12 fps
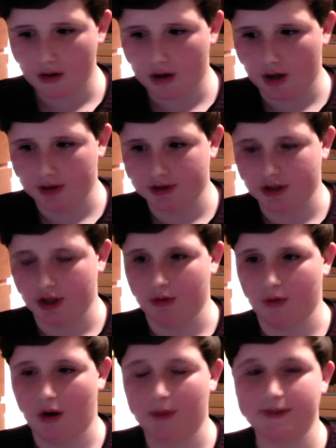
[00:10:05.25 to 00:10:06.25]
Uh,
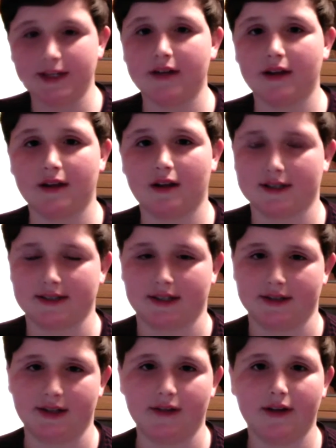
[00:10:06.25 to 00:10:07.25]
so I would definitely, like I
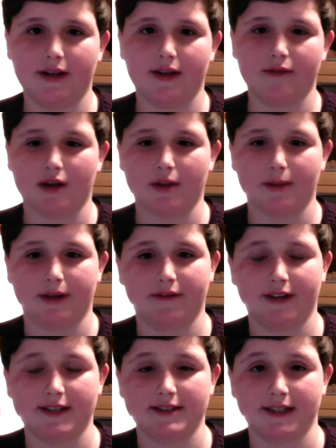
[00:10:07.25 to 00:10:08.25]
said, definitely recommend
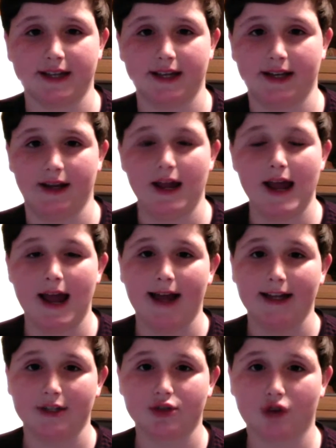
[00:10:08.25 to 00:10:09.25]
investing in
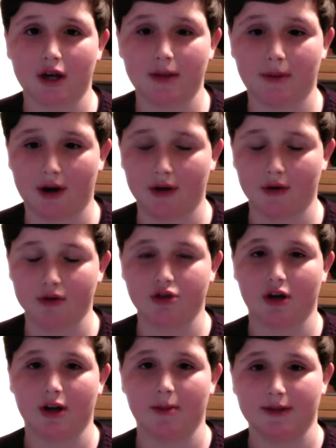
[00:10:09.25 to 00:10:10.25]
a tripod or
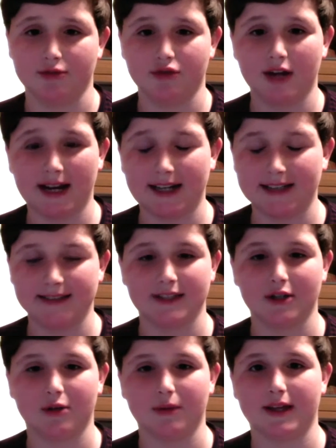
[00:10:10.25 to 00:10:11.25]
try and be really
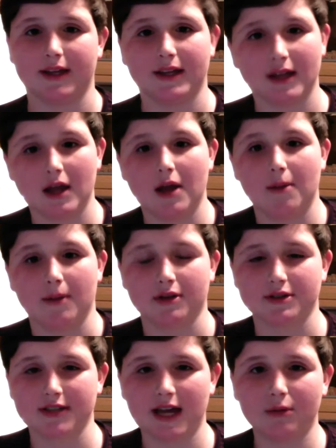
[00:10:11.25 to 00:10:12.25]
still with it
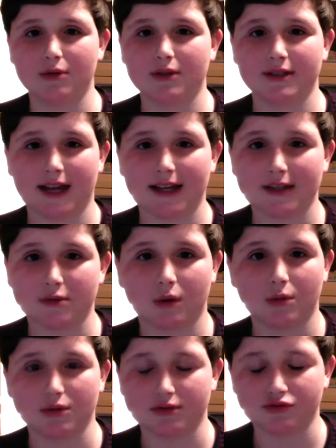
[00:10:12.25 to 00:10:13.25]
because that will that is what
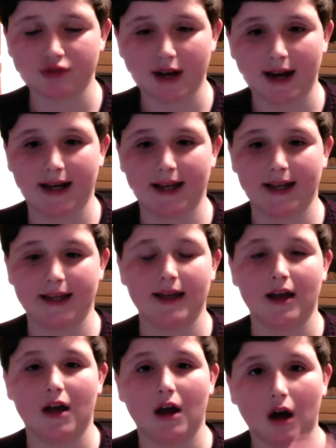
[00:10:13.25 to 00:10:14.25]
will really
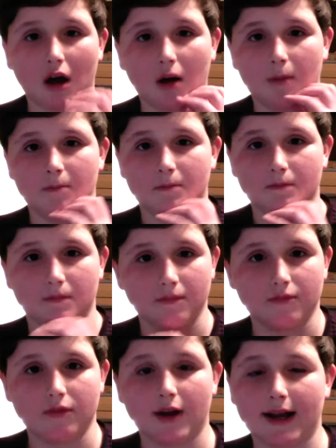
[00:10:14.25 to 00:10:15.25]
um,
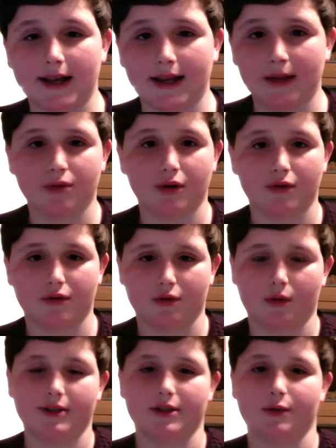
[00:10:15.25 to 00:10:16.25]
really improve your
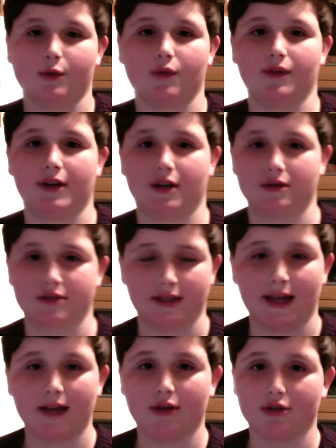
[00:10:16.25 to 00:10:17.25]
quality of your videos and
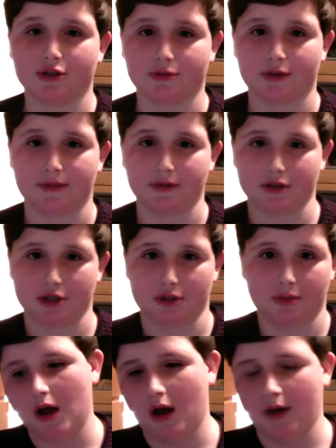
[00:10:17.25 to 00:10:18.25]
get your subscriptions
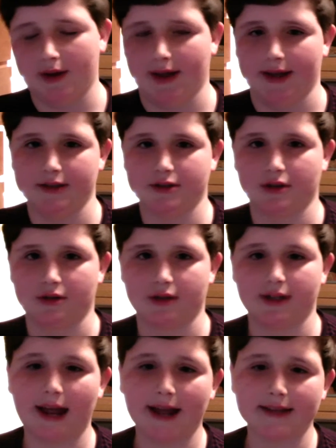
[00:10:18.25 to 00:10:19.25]
up. Okay, so the
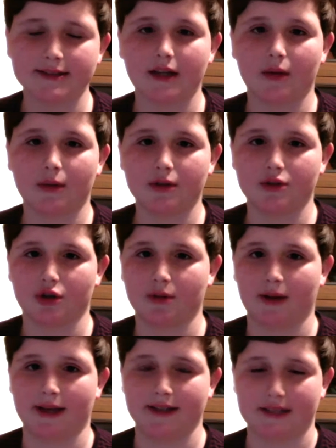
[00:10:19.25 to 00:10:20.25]
next thing I want to talk
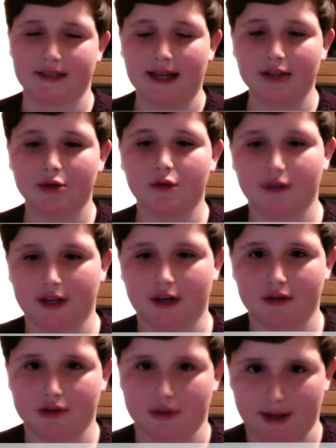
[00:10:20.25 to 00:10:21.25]
about is the actual
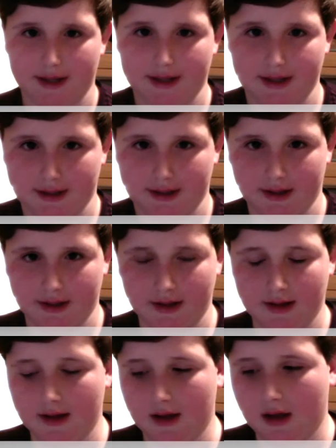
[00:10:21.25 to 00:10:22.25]
videos you're making.
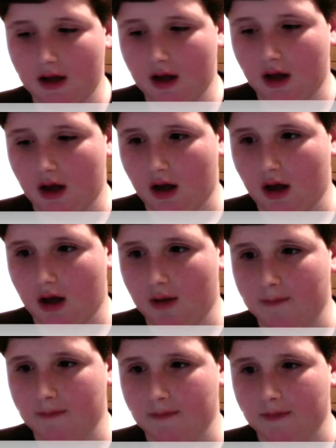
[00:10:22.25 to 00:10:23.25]

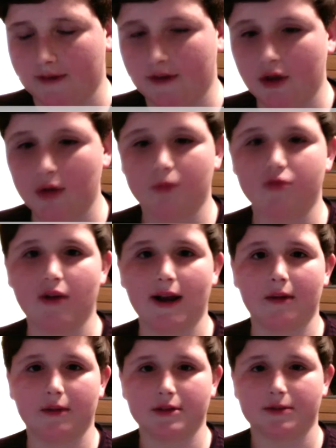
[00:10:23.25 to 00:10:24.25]
Um, if you
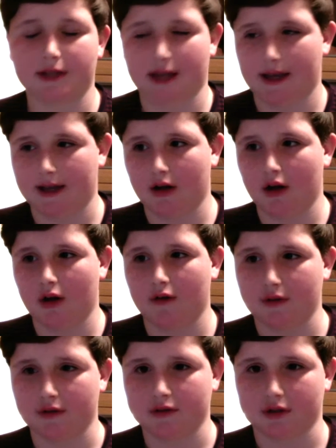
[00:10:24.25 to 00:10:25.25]
really want to be getting a lot of
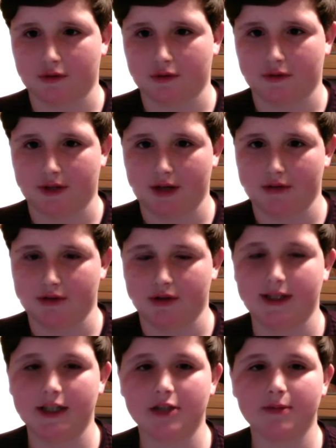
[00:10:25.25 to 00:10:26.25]
views on your videos, you
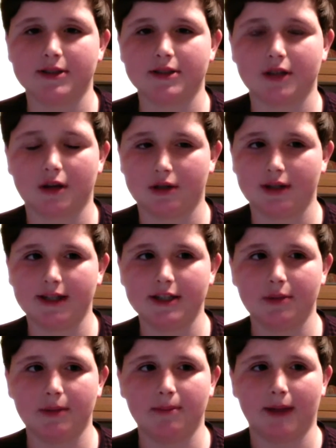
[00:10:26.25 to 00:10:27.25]
need to be you need to
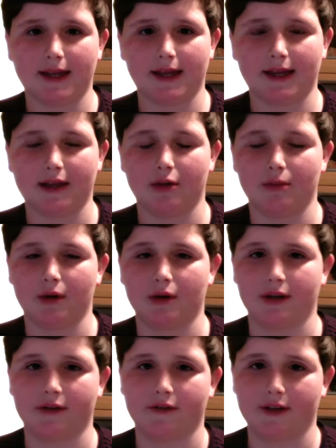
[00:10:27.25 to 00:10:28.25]
be making and
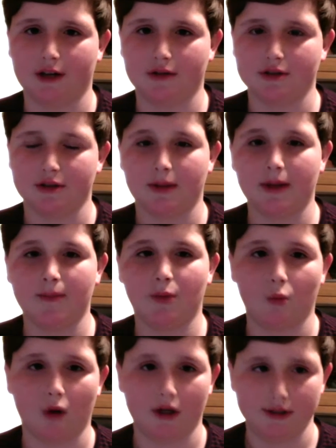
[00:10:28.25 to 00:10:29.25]
uploading videos that people
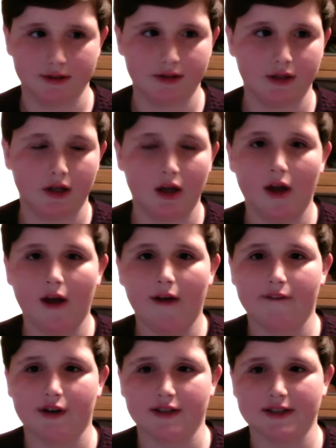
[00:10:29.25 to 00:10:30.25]
want.
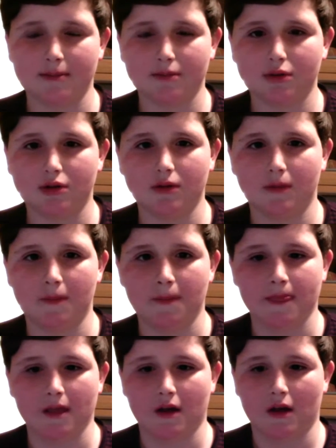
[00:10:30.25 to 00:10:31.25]
For example,
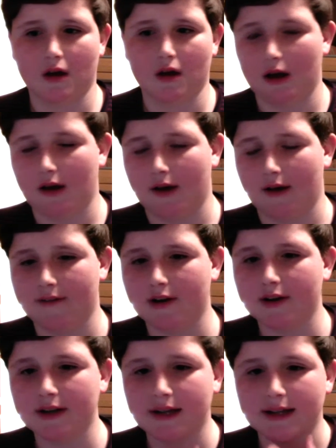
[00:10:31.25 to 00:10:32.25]
uh, a
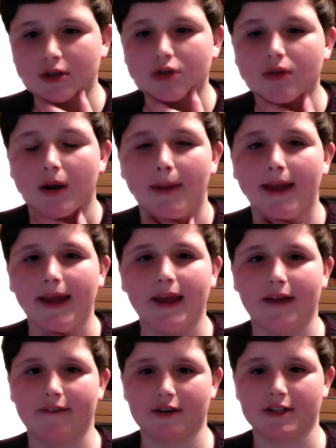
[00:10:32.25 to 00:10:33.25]
very it's alright making
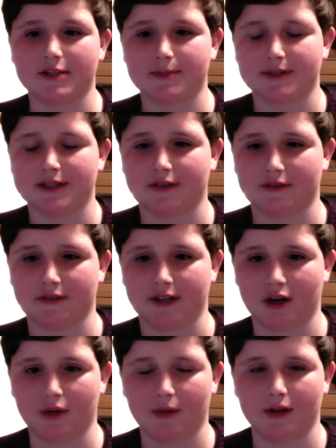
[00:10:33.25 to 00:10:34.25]
a very specific
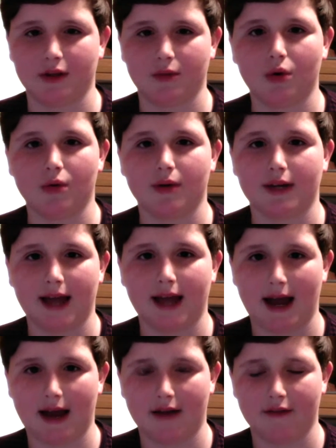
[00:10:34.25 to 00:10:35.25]
video when you already
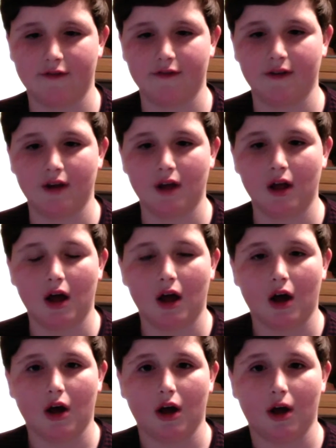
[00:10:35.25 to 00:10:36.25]
have
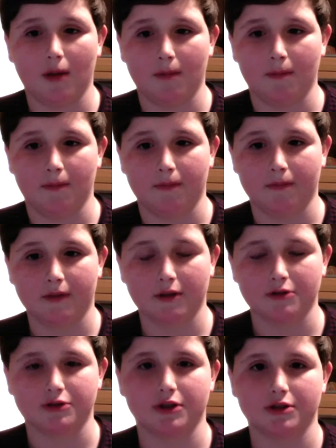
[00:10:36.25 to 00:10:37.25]
um,
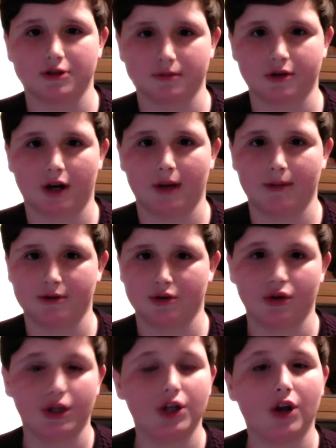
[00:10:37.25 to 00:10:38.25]
subscribers
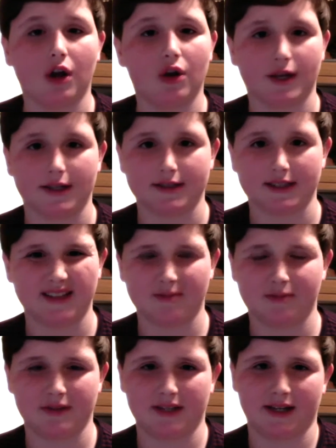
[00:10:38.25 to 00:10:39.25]
or you're not looking to
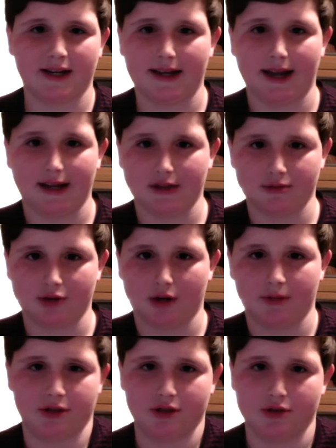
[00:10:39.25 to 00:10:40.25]
particularly gain
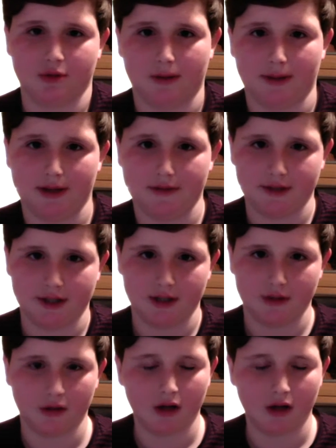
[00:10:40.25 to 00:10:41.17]
subscribers, you just want to make the video.